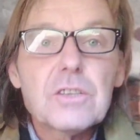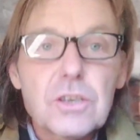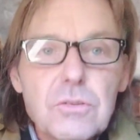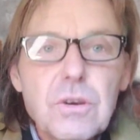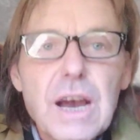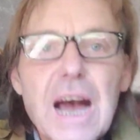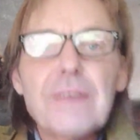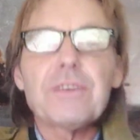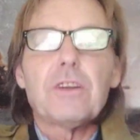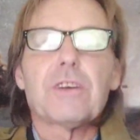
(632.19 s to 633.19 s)
Do
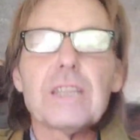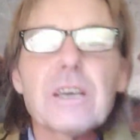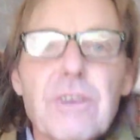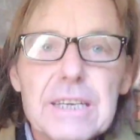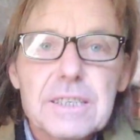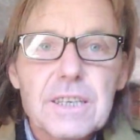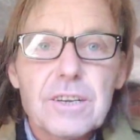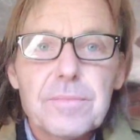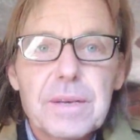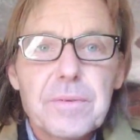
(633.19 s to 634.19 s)
have a look at the Grand
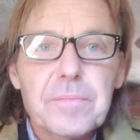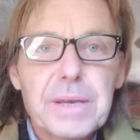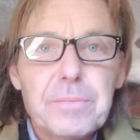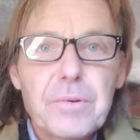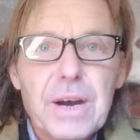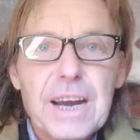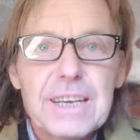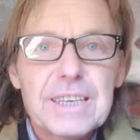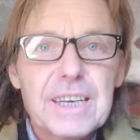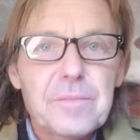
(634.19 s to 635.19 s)
Solar Minimum, people, and